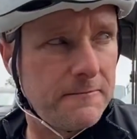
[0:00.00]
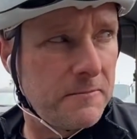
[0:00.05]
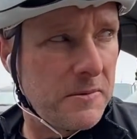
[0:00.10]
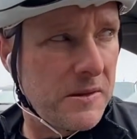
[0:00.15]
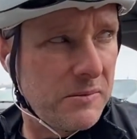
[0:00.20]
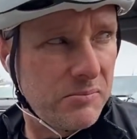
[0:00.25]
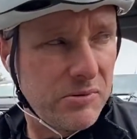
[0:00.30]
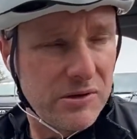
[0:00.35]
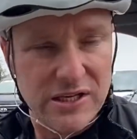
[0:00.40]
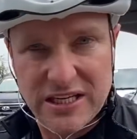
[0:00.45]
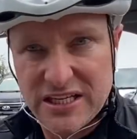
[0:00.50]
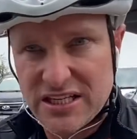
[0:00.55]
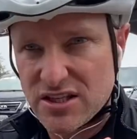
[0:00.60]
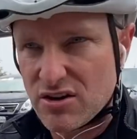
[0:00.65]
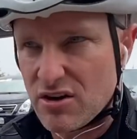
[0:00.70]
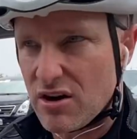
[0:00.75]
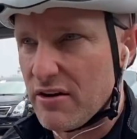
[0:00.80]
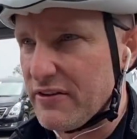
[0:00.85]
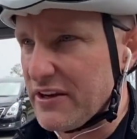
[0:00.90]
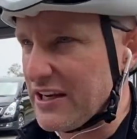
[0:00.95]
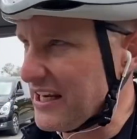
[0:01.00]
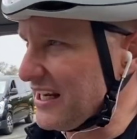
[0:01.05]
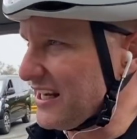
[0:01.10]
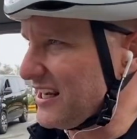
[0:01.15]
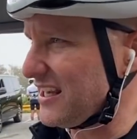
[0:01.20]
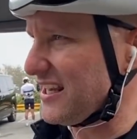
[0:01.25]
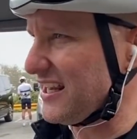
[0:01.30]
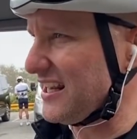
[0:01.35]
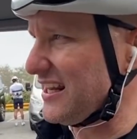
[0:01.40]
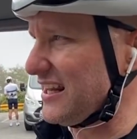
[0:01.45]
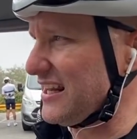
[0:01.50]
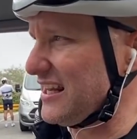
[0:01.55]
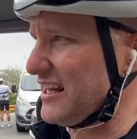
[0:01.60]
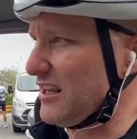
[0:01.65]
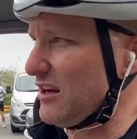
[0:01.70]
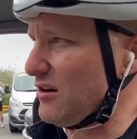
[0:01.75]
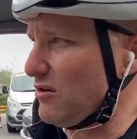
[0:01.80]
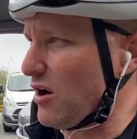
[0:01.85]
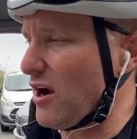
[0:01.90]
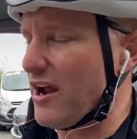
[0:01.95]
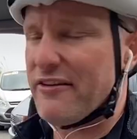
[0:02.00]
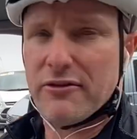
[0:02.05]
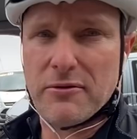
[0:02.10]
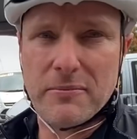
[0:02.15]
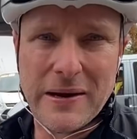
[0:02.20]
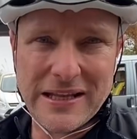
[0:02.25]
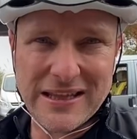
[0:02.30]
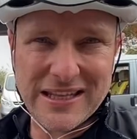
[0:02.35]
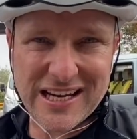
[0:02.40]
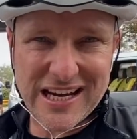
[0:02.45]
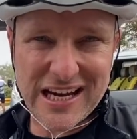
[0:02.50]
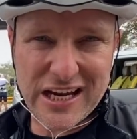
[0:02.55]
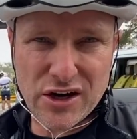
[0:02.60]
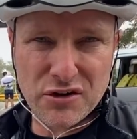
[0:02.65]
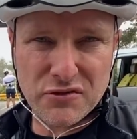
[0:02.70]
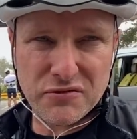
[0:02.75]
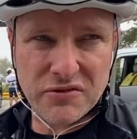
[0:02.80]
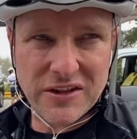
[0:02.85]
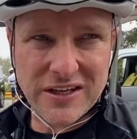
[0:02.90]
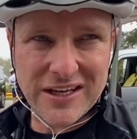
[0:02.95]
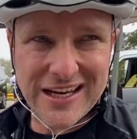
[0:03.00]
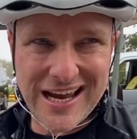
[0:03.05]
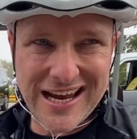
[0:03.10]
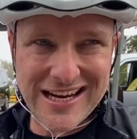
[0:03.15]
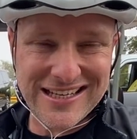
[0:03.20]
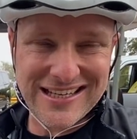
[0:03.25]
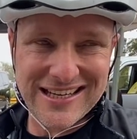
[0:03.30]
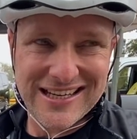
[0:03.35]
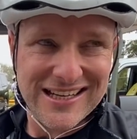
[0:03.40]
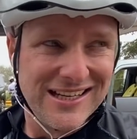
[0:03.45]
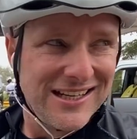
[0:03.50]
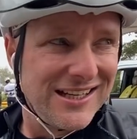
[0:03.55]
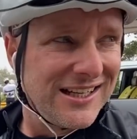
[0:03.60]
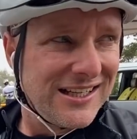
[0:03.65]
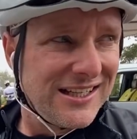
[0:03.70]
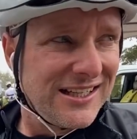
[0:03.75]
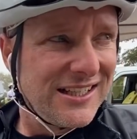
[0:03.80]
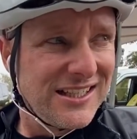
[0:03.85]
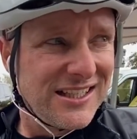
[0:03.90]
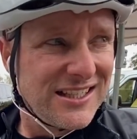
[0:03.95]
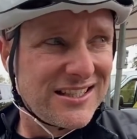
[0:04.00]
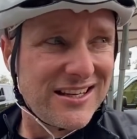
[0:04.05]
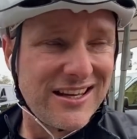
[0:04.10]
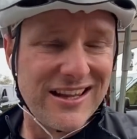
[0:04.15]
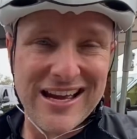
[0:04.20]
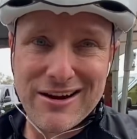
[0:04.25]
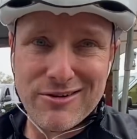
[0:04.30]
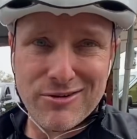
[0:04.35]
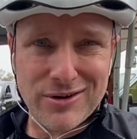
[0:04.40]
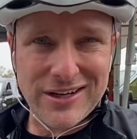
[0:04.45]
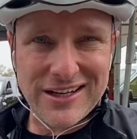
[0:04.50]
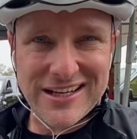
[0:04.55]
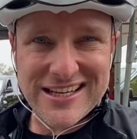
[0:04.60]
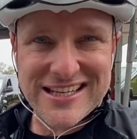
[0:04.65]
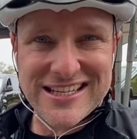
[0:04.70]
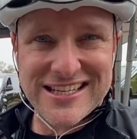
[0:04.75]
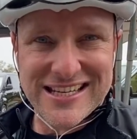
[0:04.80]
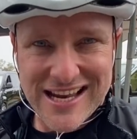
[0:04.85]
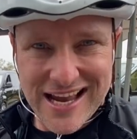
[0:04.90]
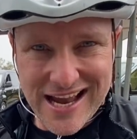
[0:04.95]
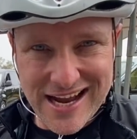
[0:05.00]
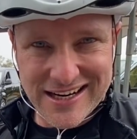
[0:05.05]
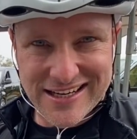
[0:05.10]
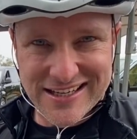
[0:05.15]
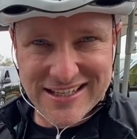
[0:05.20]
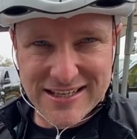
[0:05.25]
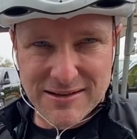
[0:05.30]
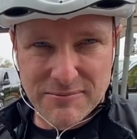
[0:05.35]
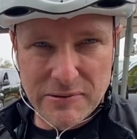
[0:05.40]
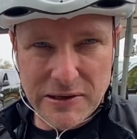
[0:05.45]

the police are over here, and I haven't made the cutoff for the gate. So that really sucks,